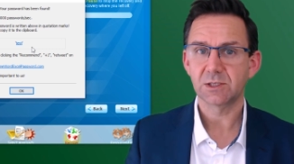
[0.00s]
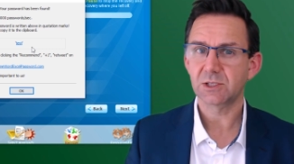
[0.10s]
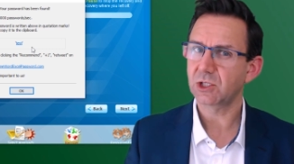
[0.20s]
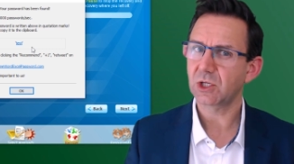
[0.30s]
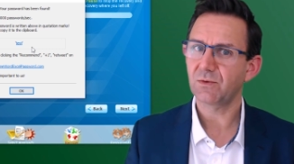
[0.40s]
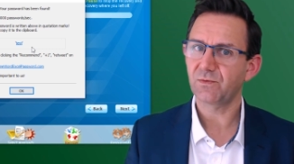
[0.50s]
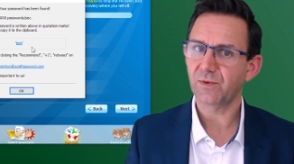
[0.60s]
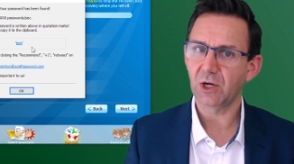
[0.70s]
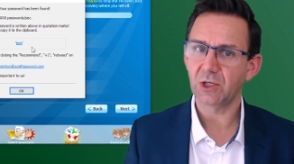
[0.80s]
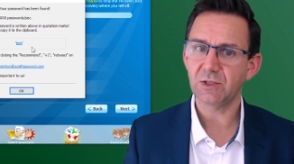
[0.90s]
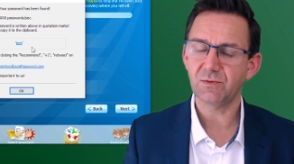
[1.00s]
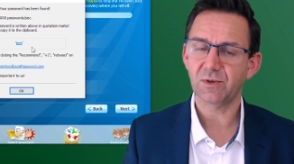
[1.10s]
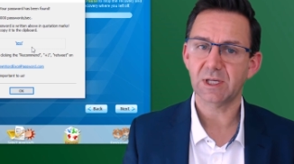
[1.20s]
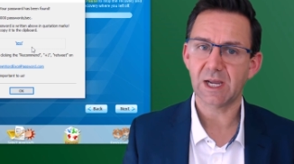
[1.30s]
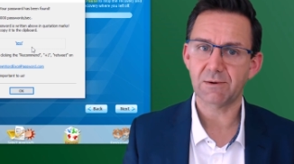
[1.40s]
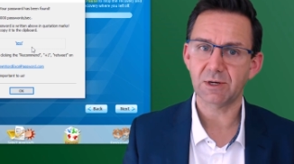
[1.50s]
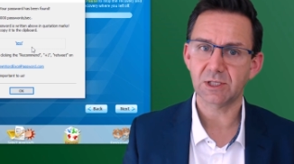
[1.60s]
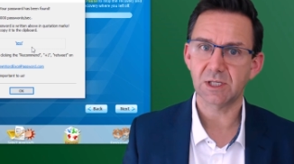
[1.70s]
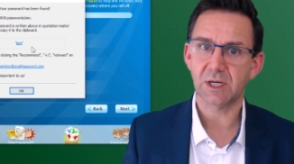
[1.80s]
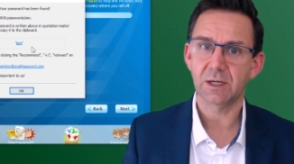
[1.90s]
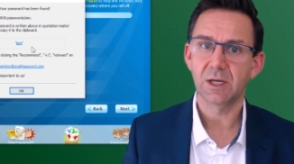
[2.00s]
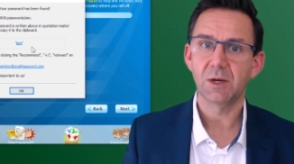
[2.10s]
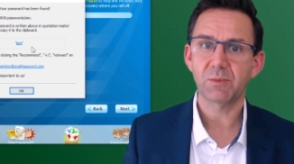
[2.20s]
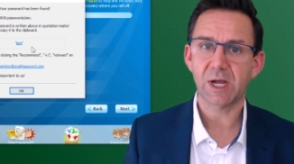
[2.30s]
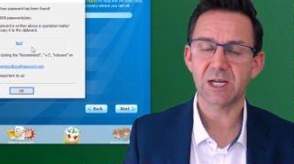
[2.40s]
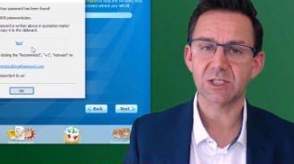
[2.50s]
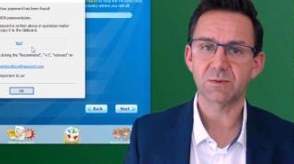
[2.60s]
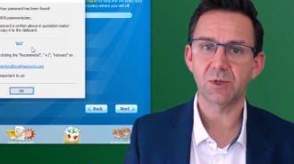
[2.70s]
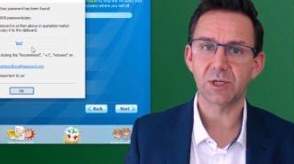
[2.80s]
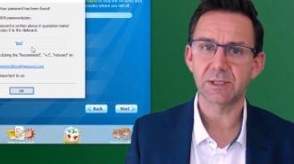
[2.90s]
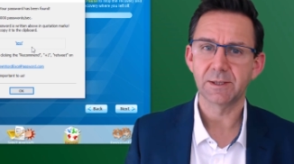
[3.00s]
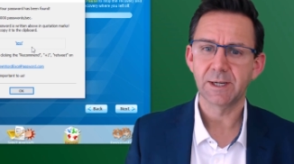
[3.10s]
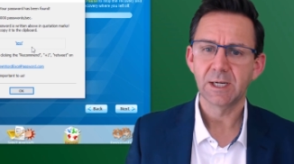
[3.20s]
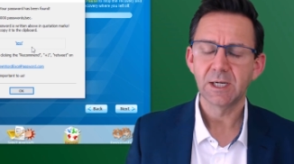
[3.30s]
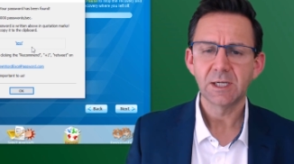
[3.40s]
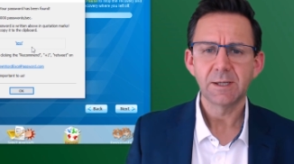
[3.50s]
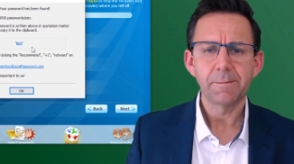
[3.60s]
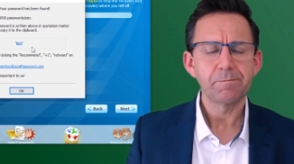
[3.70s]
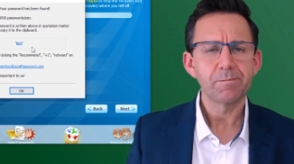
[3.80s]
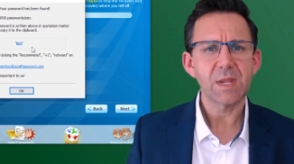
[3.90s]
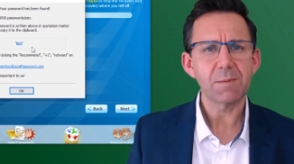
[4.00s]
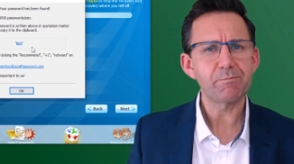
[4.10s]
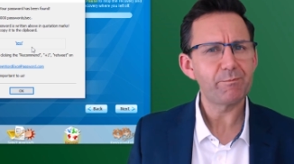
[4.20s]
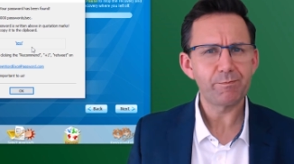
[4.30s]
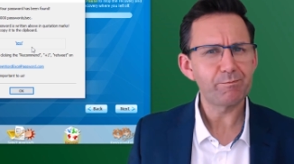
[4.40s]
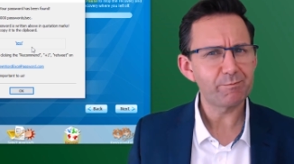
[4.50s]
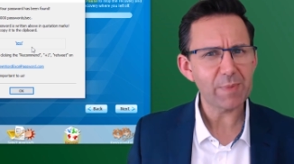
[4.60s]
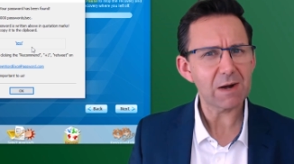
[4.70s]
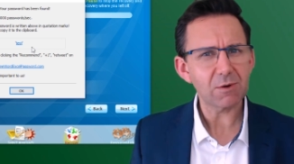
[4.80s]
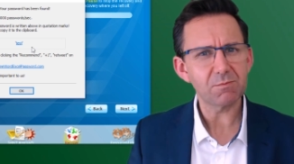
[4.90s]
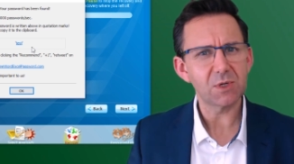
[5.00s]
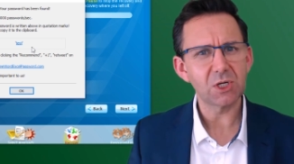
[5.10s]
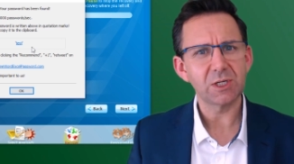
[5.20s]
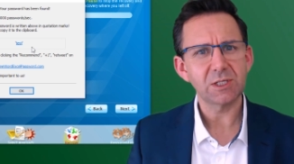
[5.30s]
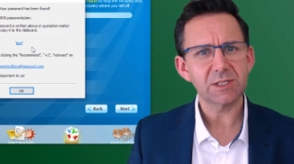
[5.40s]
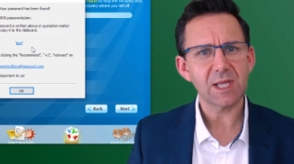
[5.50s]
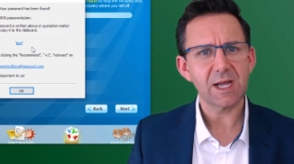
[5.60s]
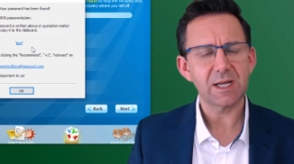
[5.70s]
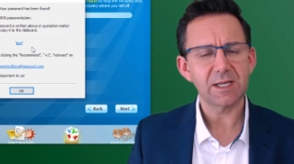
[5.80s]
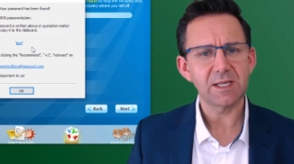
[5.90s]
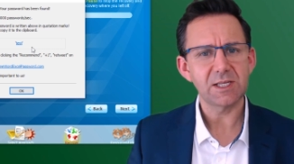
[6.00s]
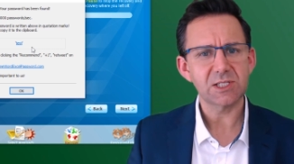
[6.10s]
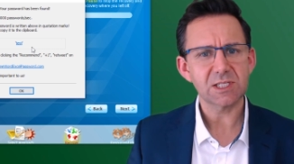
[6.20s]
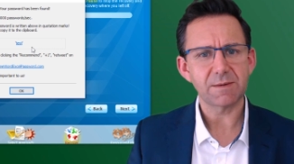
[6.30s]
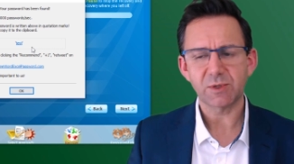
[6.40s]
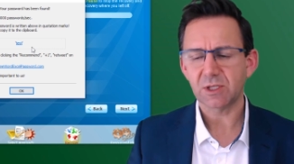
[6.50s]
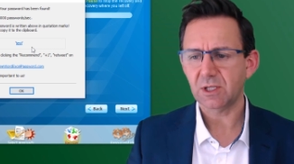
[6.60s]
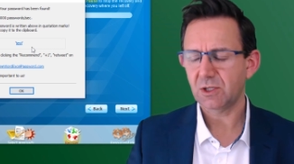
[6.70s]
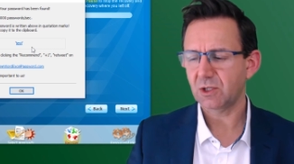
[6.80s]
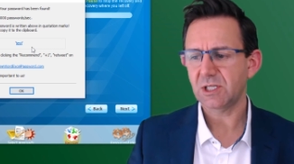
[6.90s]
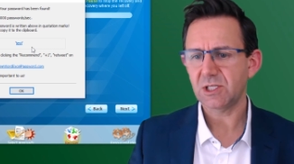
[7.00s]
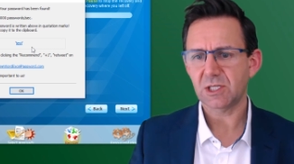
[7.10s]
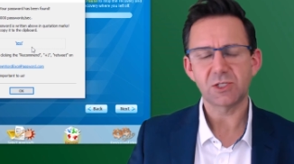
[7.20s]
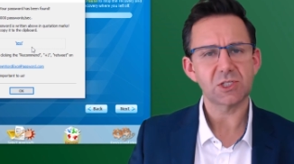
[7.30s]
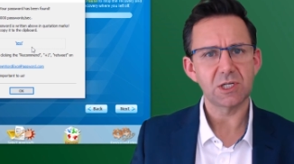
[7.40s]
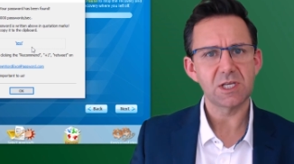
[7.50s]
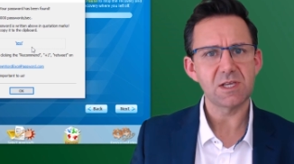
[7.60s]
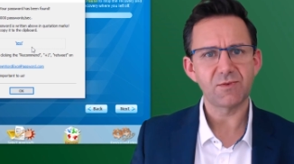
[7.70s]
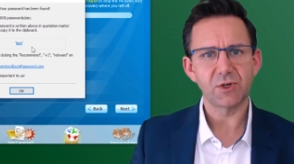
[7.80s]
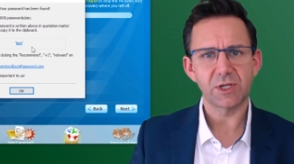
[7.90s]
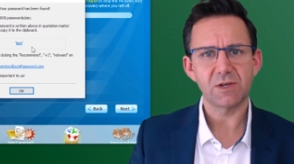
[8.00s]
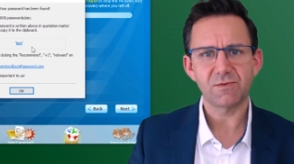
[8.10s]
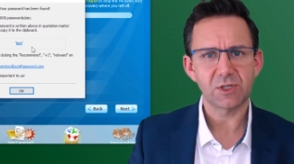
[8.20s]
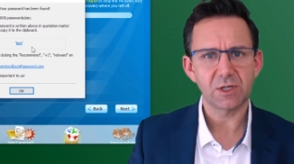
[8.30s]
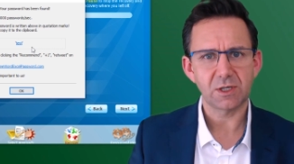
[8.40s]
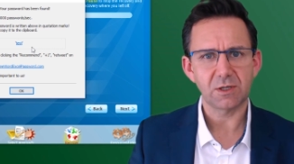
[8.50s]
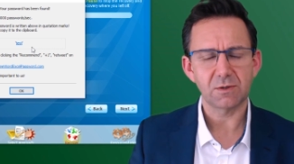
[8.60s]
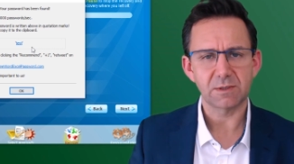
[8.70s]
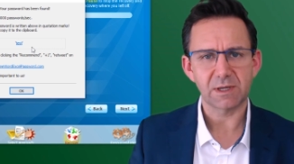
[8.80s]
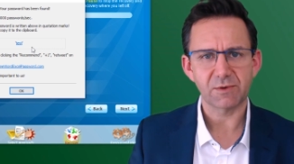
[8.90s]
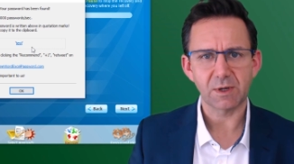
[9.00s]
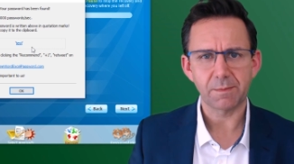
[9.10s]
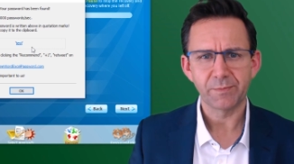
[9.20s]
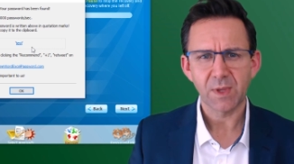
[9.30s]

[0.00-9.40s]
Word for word: to do a five character password. Now bear in mind that is something that you could easily just leave on overnight or whatever,